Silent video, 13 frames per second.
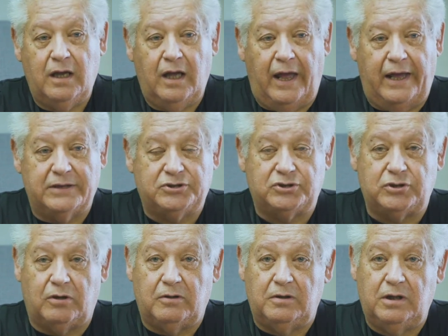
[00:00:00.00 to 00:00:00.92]
And
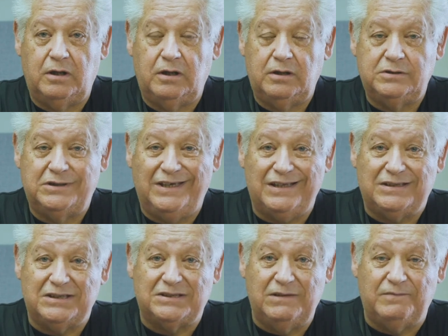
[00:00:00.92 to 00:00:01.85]
so to get
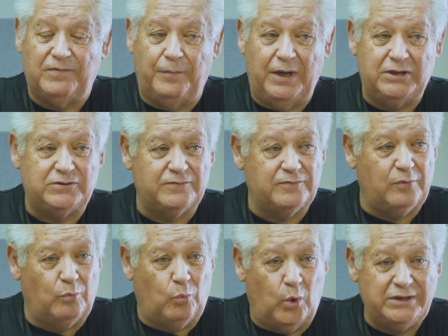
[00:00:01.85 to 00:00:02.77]
this information
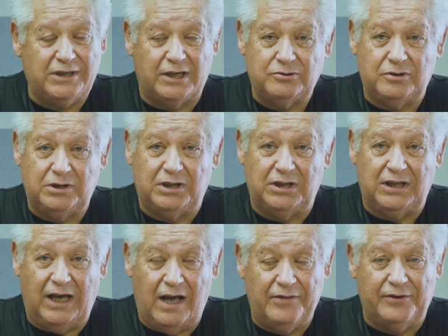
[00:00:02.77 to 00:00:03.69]
from one country to
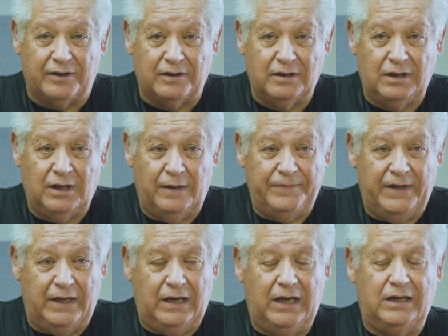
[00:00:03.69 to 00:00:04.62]
the other
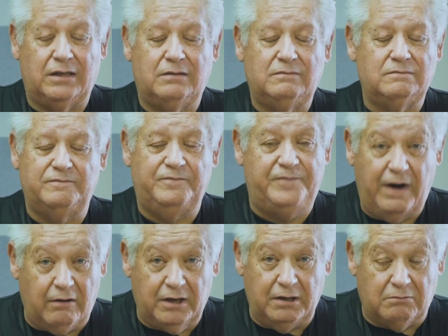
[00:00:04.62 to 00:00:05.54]
in a
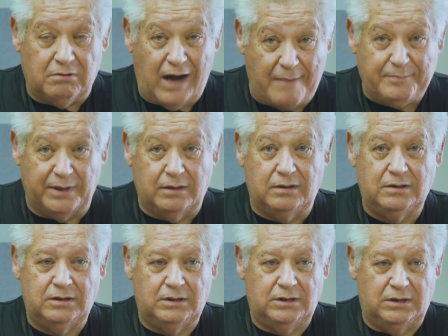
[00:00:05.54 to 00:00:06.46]
very rapid,
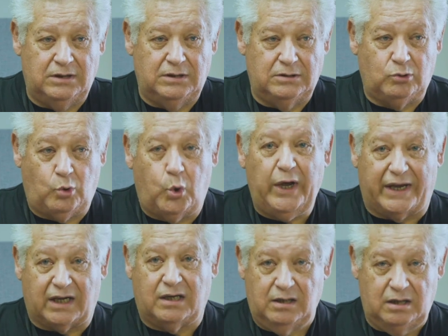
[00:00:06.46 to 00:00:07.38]

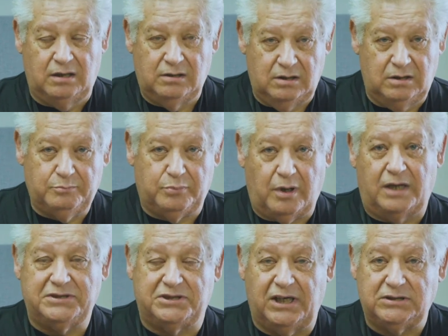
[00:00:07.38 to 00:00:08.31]
quick
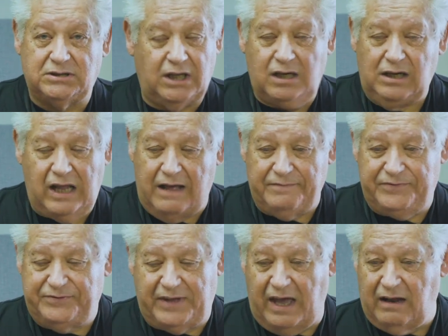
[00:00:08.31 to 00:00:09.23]
process, they didn't
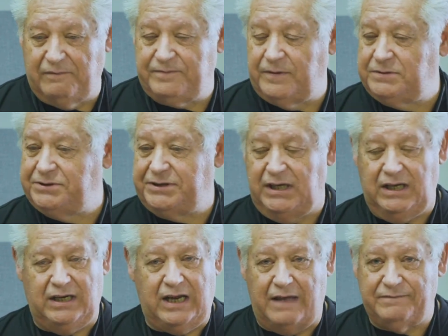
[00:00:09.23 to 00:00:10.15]
have telephones, they
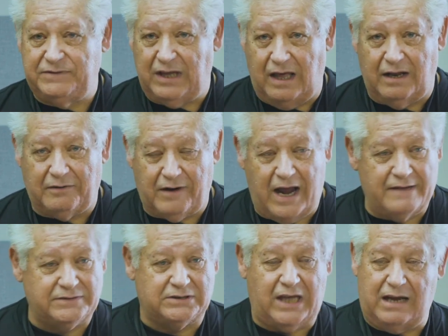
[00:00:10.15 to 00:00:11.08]
didn't have
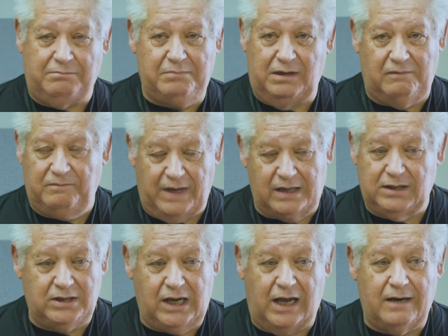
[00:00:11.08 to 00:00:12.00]
telegraphs, hadn't been
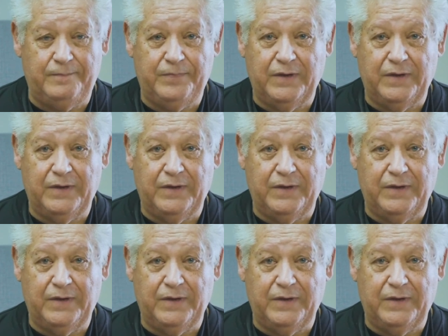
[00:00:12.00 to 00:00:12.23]
invented yet.